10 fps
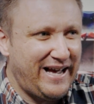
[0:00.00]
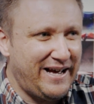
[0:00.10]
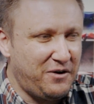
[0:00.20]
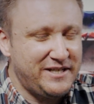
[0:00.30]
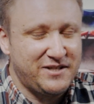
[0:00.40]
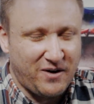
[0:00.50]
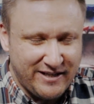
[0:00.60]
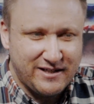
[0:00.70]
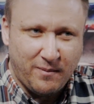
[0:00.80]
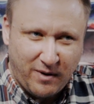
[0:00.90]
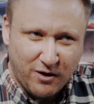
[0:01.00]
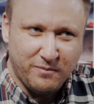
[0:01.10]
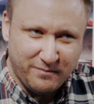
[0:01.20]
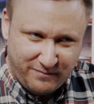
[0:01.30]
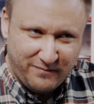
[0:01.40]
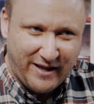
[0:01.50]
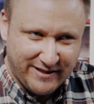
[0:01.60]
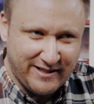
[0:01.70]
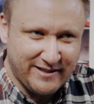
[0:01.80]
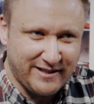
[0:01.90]
and I decided to come home
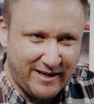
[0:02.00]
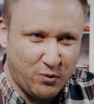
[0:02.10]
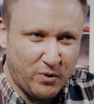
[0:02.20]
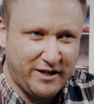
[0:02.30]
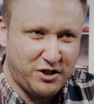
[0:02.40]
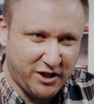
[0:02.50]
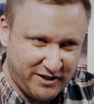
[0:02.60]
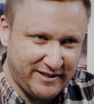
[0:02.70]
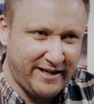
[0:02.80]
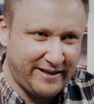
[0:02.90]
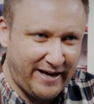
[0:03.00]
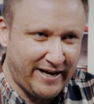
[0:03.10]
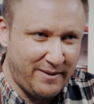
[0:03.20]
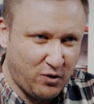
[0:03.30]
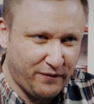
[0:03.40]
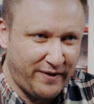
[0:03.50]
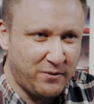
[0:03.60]
that Saturday morning just to tick that game off.